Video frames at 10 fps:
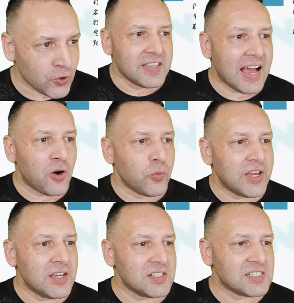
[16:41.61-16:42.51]
Now
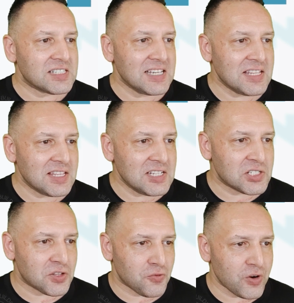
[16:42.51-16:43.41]
we see these
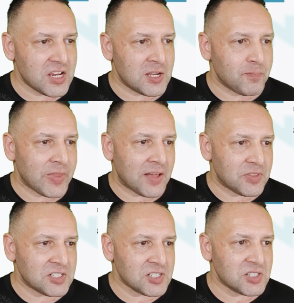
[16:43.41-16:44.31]
three. Now
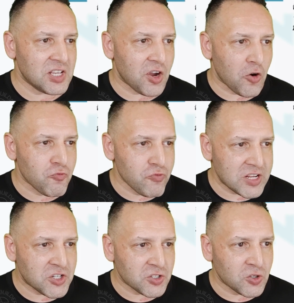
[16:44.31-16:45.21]
this is the
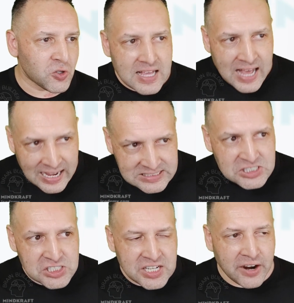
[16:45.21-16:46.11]
original
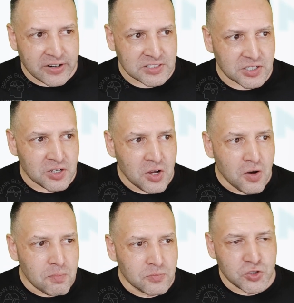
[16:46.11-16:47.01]
kanji character,
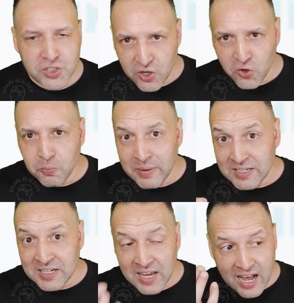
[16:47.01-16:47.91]
jiu,
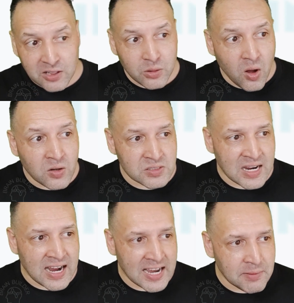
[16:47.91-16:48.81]
meaning a long
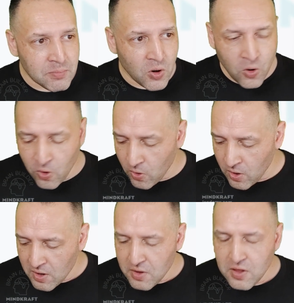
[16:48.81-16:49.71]
time or